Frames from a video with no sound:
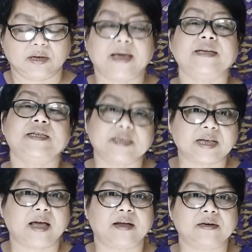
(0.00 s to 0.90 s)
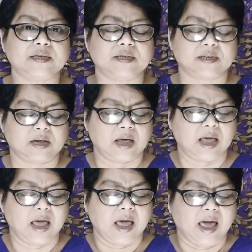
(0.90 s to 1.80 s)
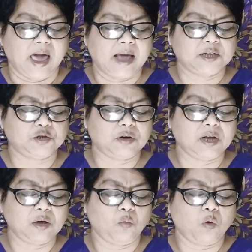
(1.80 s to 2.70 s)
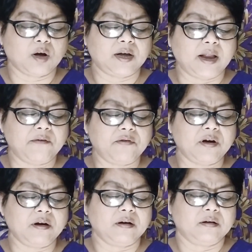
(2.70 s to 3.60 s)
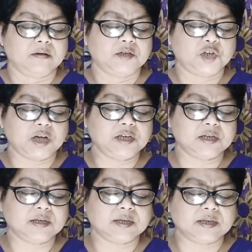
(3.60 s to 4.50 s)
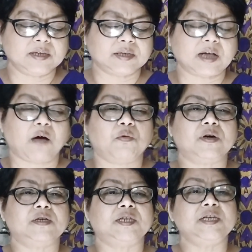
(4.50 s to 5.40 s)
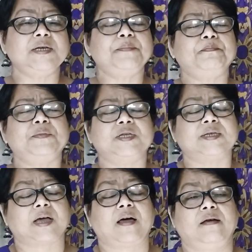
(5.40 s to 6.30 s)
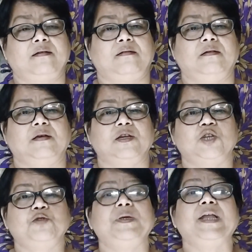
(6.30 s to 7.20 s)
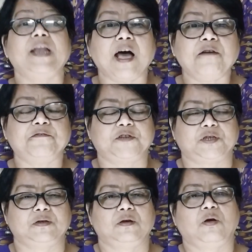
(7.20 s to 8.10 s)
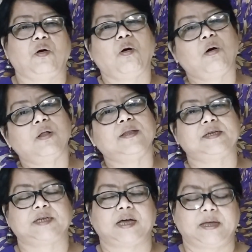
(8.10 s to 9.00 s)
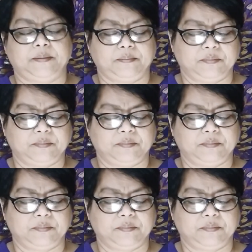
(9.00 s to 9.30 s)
and desires, actually what never changes is our deep desire to be loved all the time.